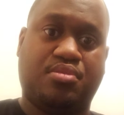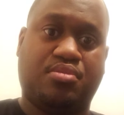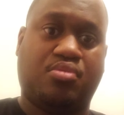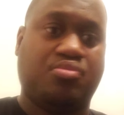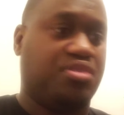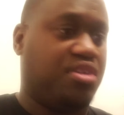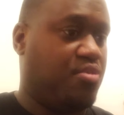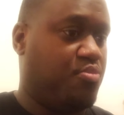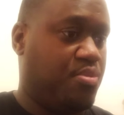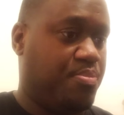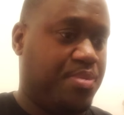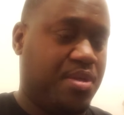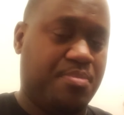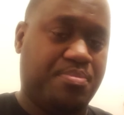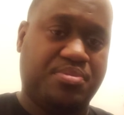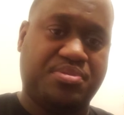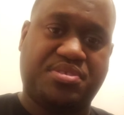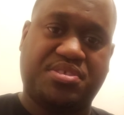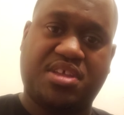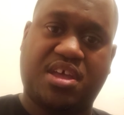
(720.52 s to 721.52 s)
I don't care what
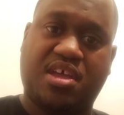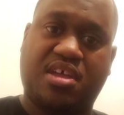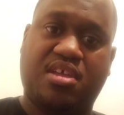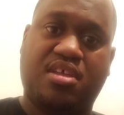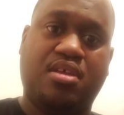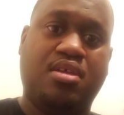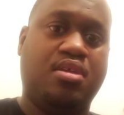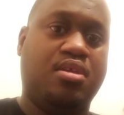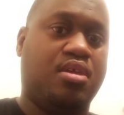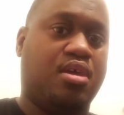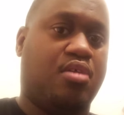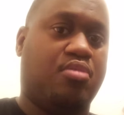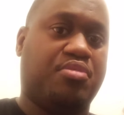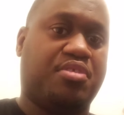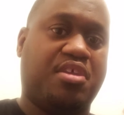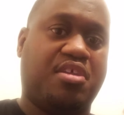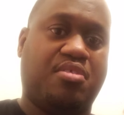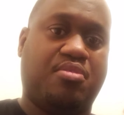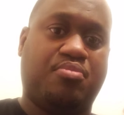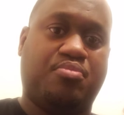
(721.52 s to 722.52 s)
people say. I
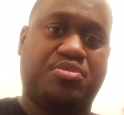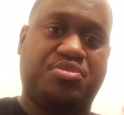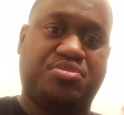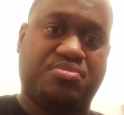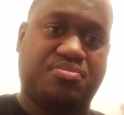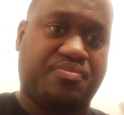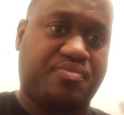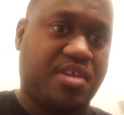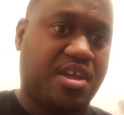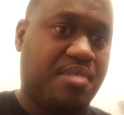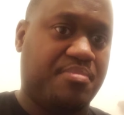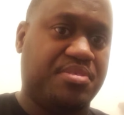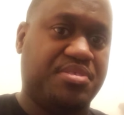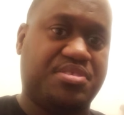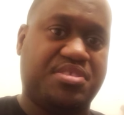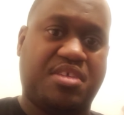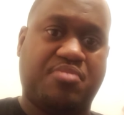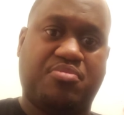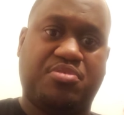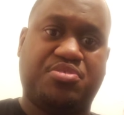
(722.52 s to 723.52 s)
don't care what your family
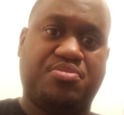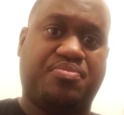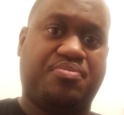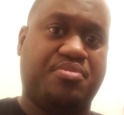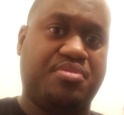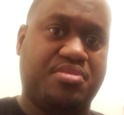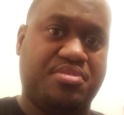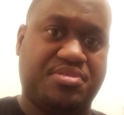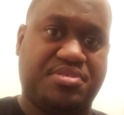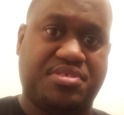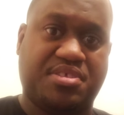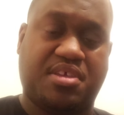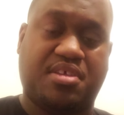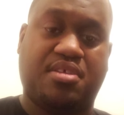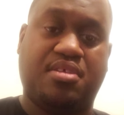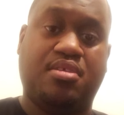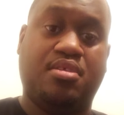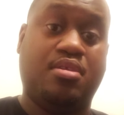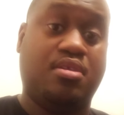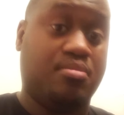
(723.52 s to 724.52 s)
say, what your friends say.